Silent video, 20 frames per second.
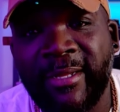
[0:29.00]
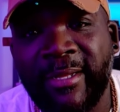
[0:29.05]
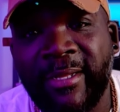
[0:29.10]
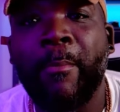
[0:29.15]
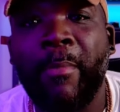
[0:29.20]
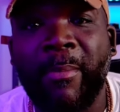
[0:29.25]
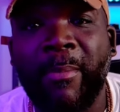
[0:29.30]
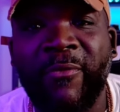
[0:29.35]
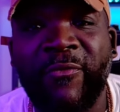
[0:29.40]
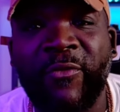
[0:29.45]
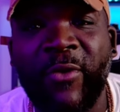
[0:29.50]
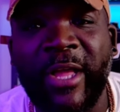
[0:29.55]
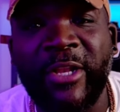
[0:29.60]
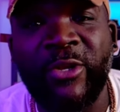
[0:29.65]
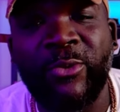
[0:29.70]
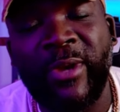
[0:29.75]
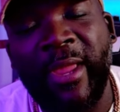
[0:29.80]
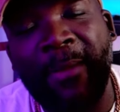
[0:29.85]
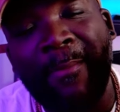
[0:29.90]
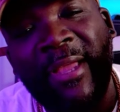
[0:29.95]
But before I
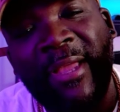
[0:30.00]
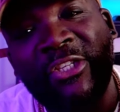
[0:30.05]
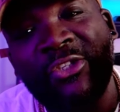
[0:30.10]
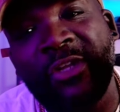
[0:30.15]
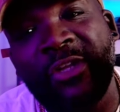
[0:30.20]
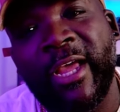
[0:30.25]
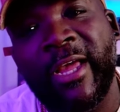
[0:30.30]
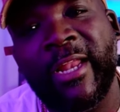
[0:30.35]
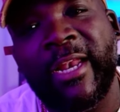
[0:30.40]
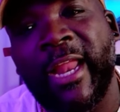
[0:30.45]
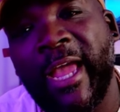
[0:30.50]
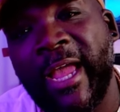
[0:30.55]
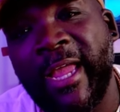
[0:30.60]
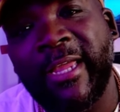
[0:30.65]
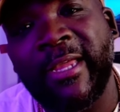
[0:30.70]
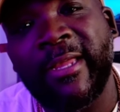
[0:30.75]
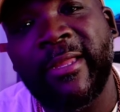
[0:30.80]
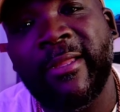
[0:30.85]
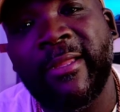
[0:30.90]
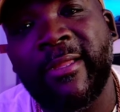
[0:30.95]
do that, make sure y'all
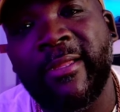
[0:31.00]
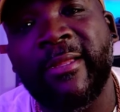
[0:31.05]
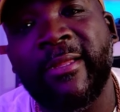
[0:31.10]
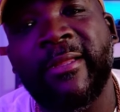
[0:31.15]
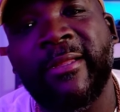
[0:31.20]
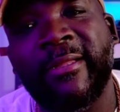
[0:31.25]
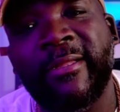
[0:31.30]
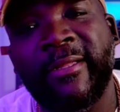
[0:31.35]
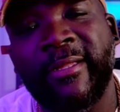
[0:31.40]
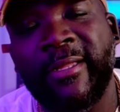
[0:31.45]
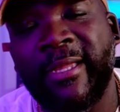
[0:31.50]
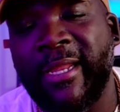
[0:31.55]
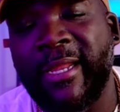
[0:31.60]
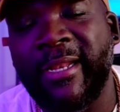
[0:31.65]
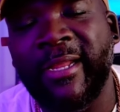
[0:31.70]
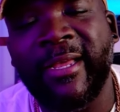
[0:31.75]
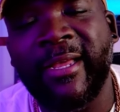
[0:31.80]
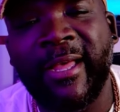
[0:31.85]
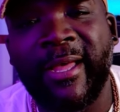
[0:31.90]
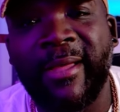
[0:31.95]
like, get in the
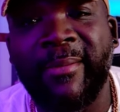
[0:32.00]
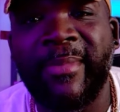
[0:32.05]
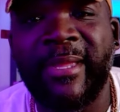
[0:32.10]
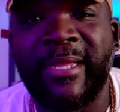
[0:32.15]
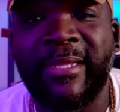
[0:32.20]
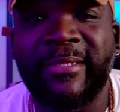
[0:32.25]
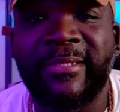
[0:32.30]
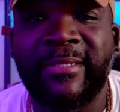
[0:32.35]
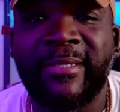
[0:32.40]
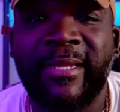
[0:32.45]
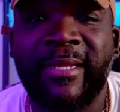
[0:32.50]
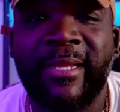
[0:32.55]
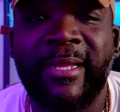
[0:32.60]
comments,